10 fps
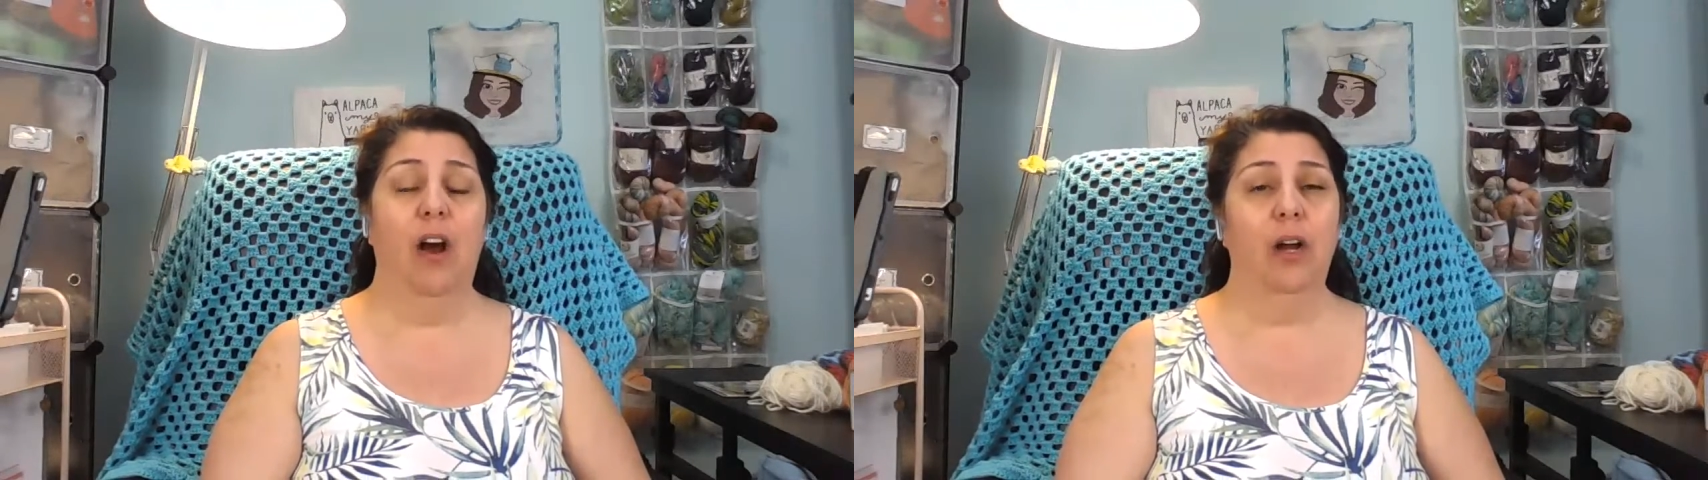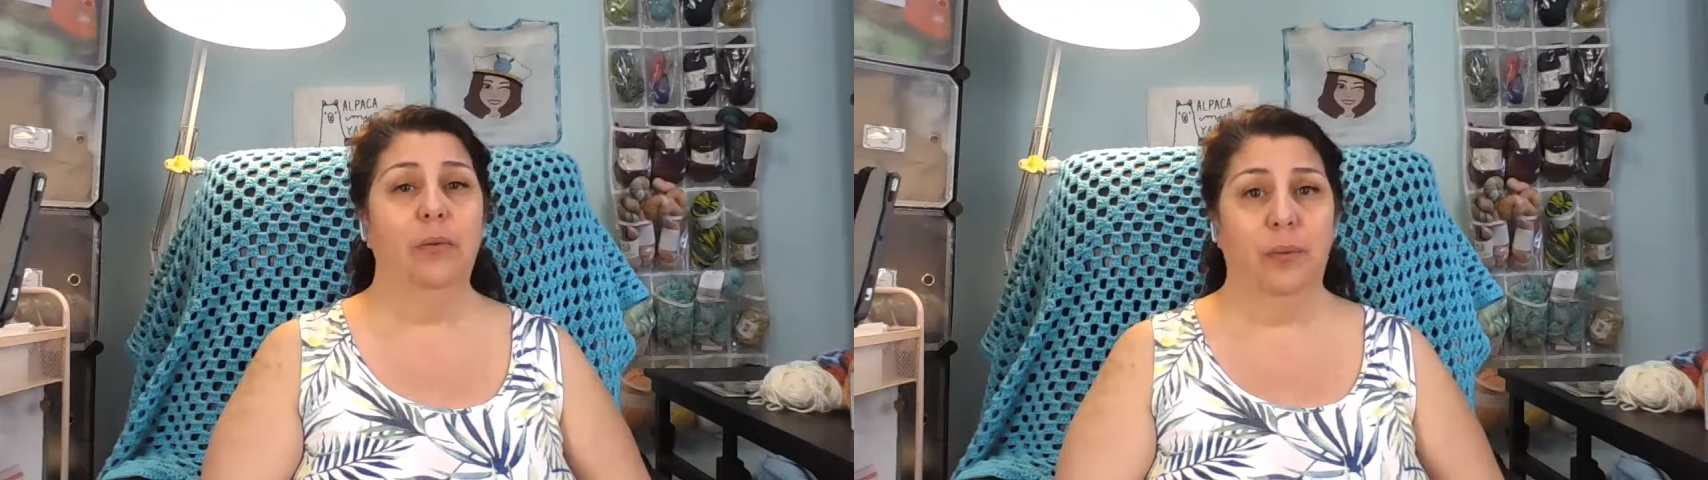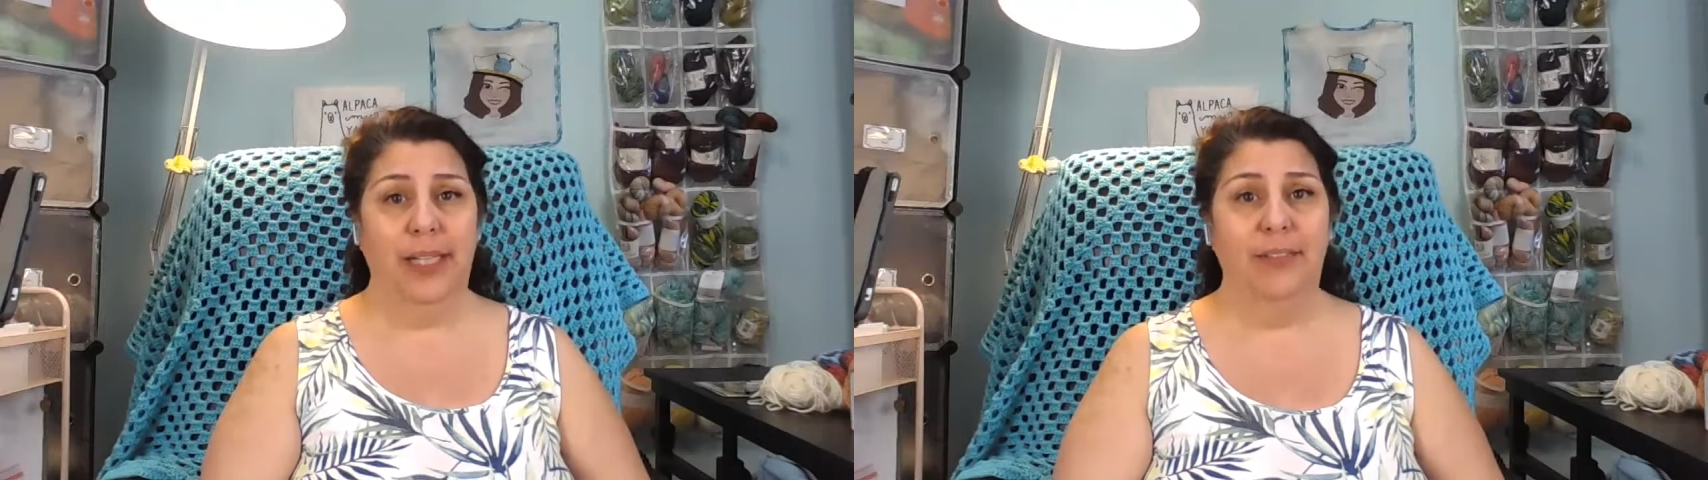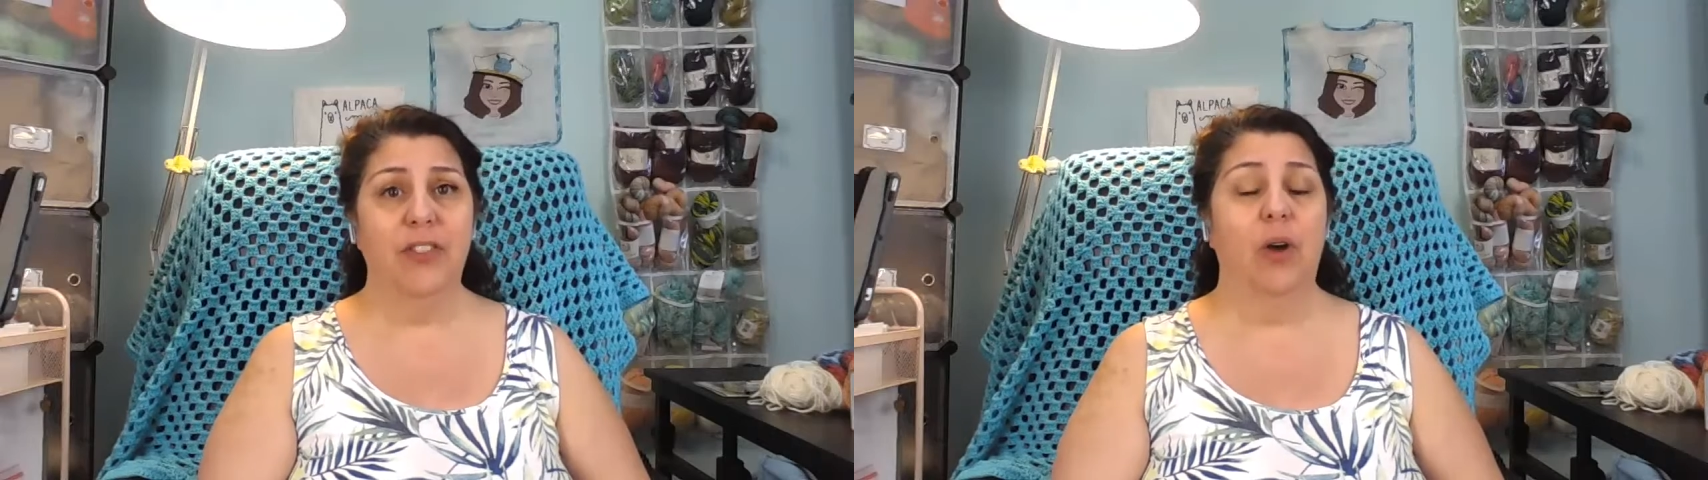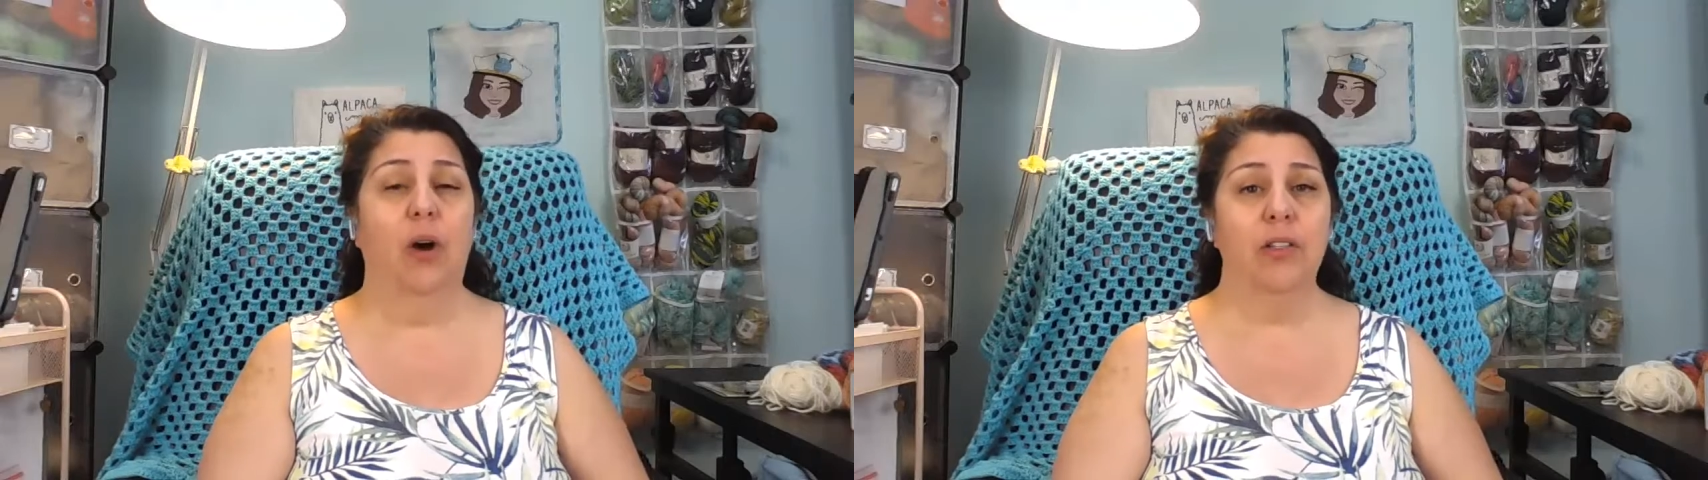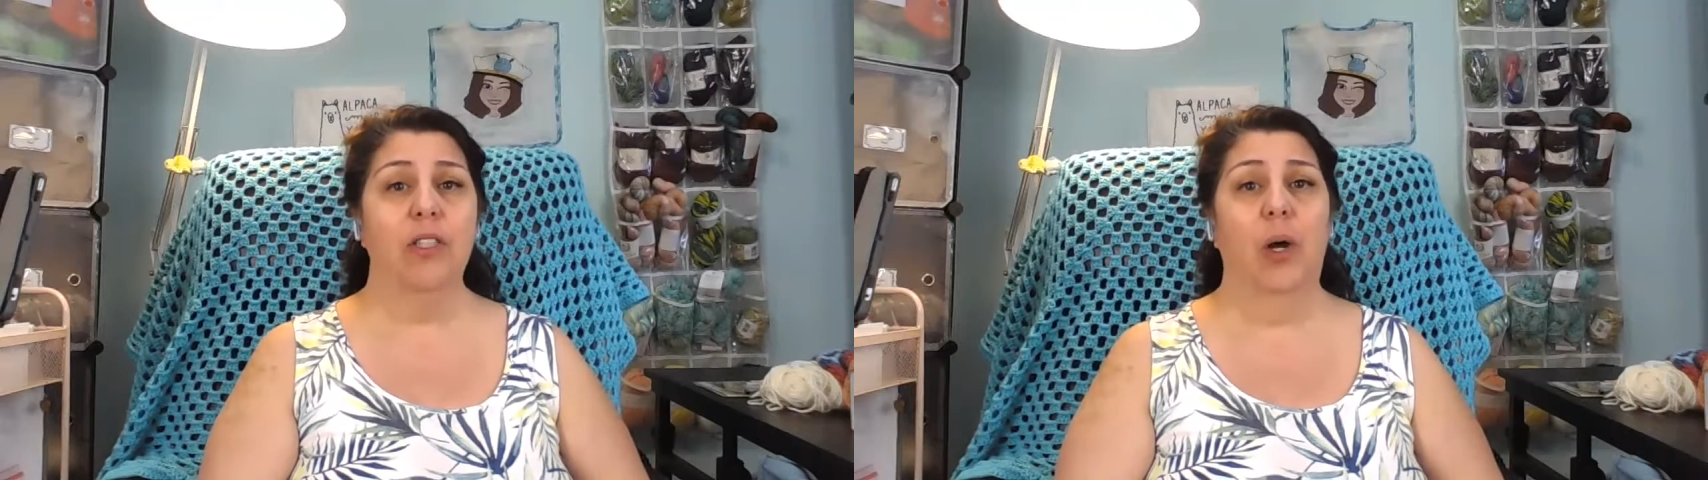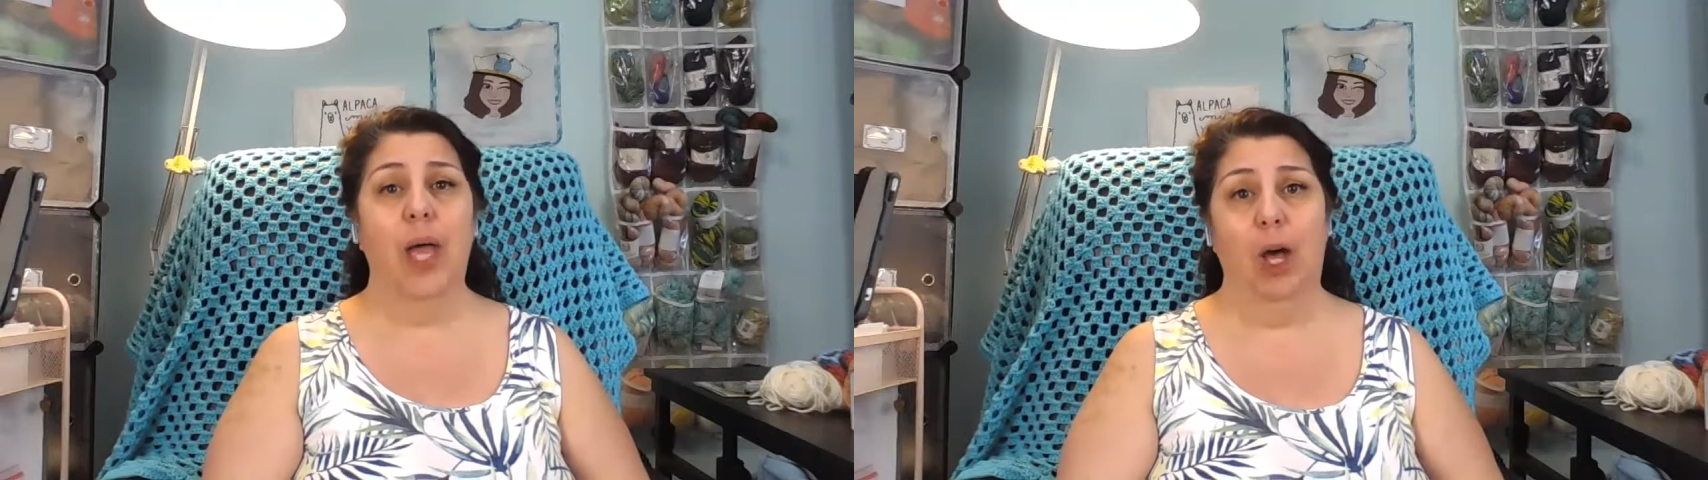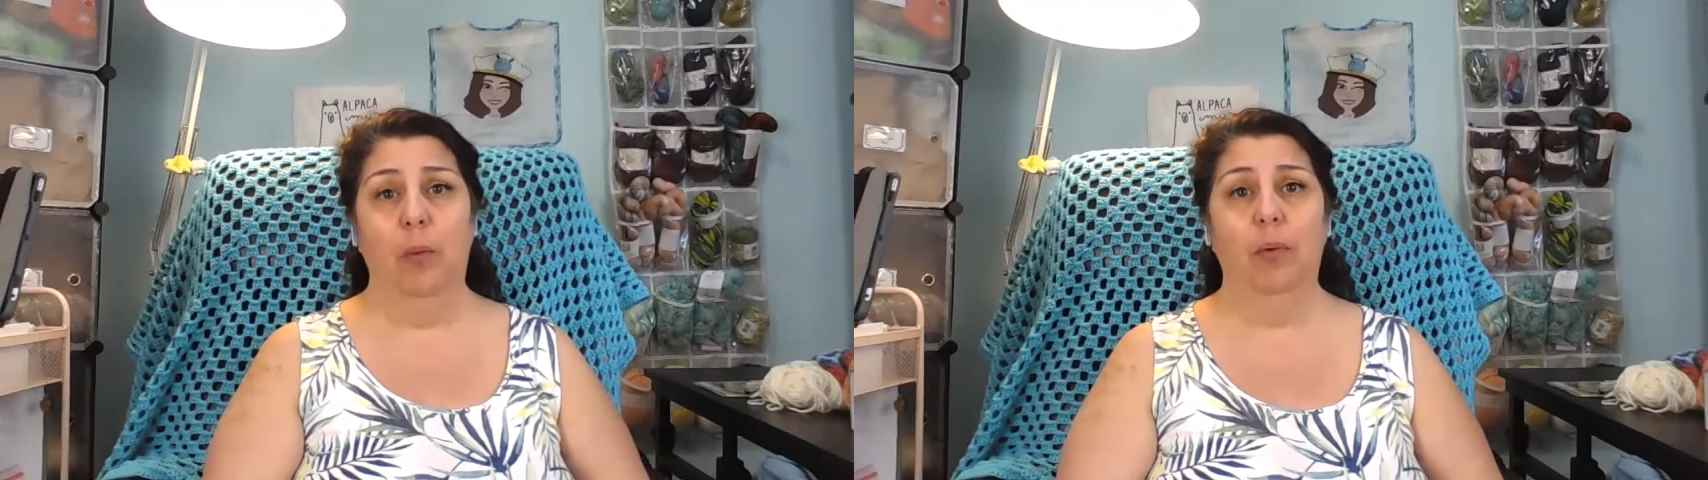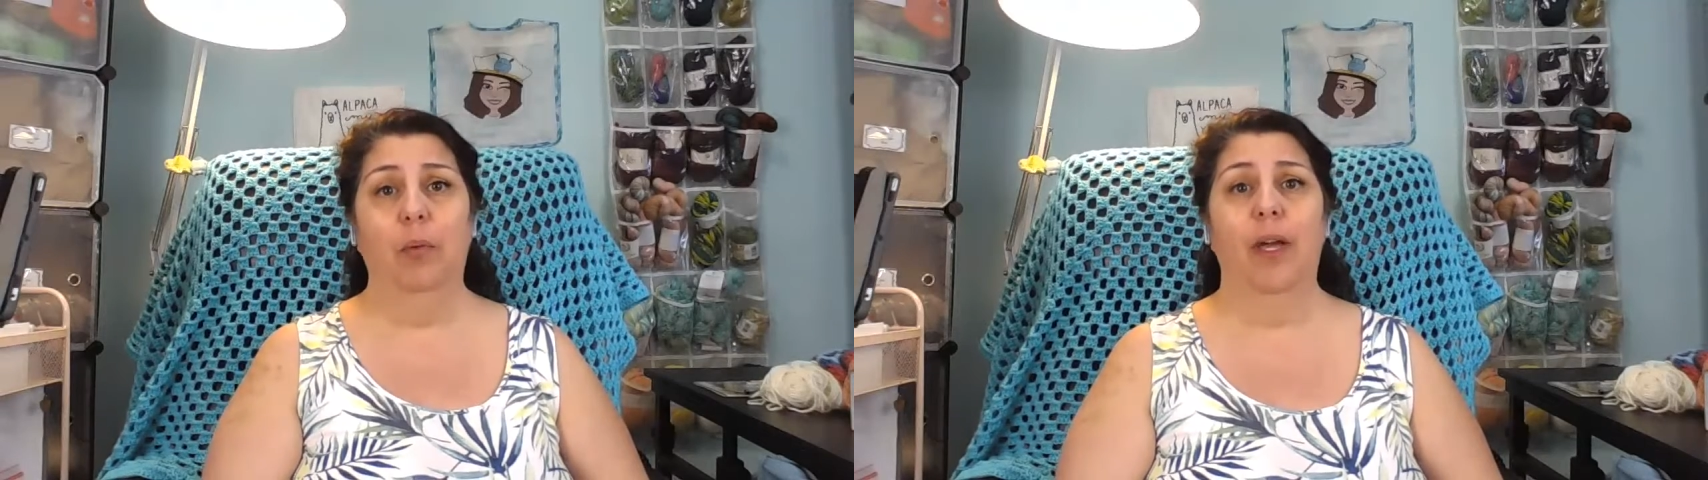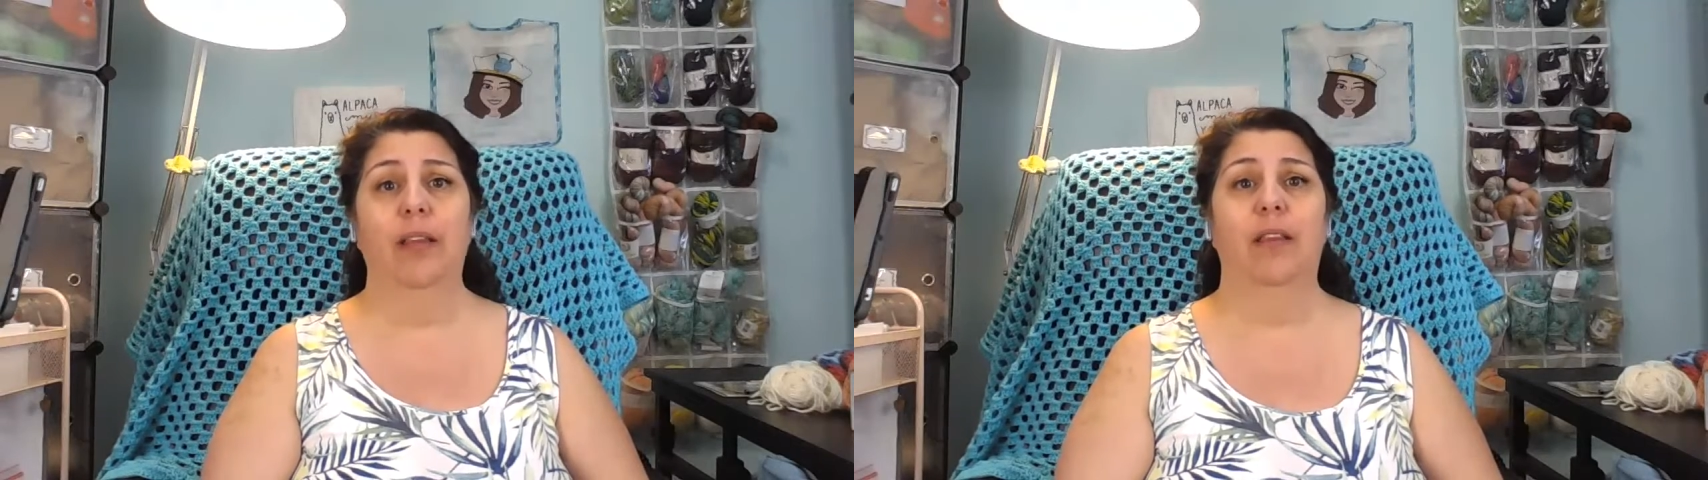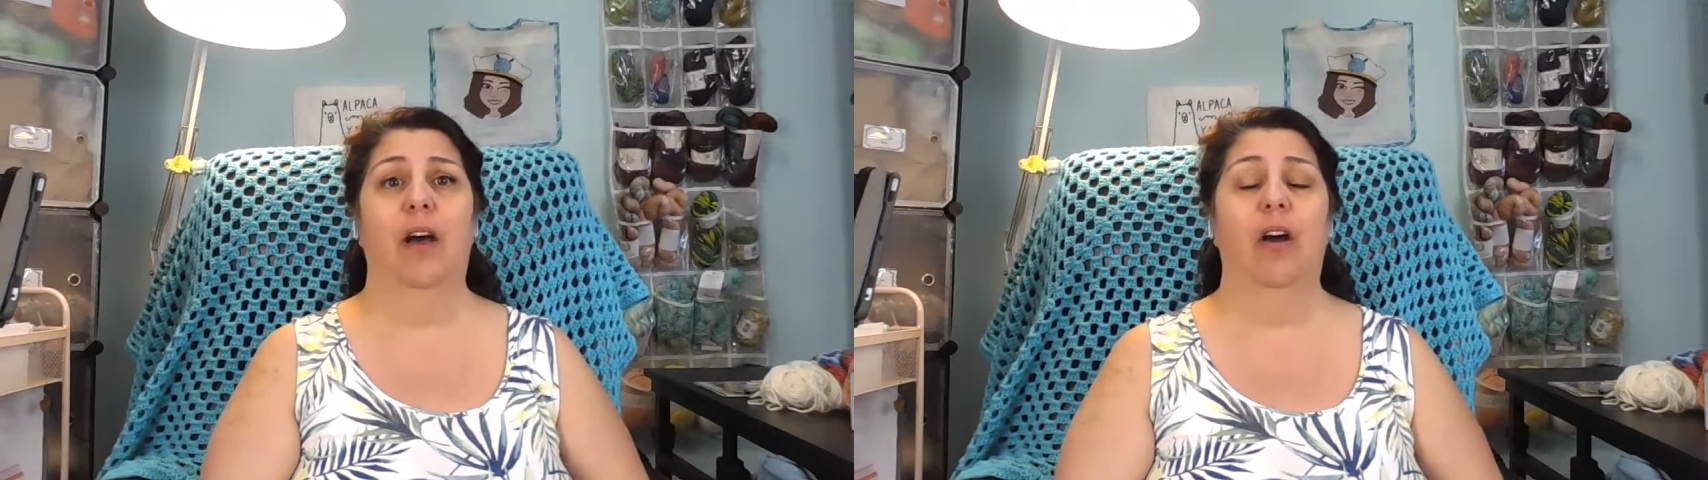Our reefs also help with